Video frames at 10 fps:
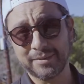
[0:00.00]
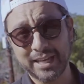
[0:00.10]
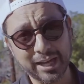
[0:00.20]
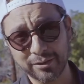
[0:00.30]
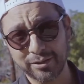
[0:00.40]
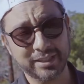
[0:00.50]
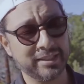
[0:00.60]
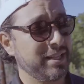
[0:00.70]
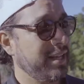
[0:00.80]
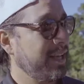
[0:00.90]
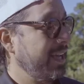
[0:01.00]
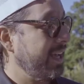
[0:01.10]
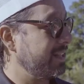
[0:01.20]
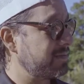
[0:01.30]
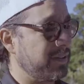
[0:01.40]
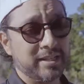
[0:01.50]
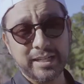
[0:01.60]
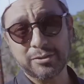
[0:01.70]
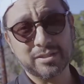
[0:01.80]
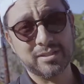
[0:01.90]
kettle, and it's very
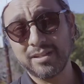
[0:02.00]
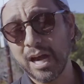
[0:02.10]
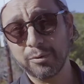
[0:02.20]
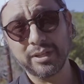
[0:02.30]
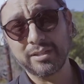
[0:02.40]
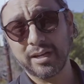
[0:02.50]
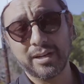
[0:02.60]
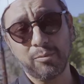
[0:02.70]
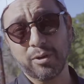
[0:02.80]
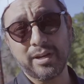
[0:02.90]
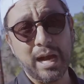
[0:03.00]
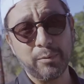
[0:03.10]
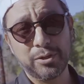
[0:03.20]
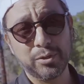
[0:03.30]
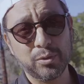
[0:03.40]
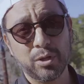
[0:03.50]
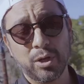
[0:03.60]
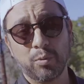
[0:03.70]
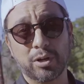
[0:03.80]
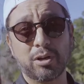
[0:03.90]
dangerous. Not really done anymore. Now we do
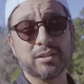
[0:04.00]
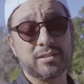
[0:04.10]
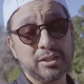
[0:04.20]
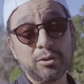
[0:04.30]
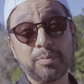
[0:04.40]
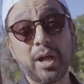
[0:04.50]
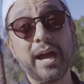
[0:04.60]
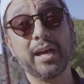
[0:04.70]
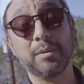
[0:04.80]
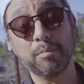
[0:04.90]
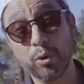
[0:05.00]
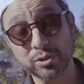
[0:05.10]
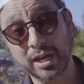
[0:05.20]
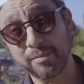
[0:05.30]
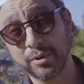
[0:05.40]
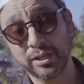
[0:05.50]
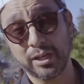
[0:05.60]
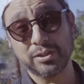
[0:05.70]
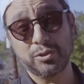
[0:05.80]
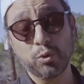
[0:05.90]
what are called single ply
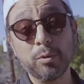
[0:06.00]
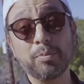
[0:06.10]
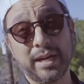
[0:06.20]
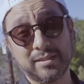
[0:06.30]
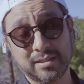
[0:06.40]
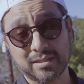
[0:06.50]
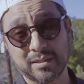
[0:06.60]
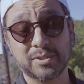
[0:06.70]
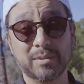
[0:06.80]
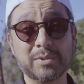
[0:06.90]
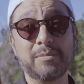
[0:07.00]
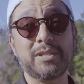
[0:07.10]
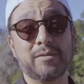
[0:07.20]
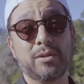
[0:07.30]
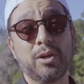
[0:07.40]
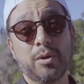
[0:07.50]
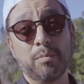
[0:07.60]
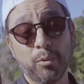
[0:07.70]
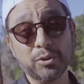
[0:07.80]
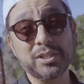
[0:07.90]
and dual ply systems, sometimes even
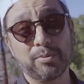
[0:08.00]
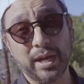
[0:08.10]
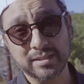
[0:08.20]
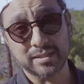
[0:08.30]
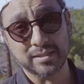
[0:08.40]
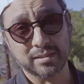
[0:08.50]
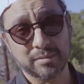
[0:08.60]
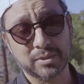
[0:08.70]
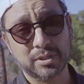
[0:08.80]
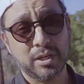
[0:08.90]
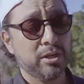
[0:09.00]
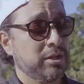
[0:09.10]
multi-ply systems.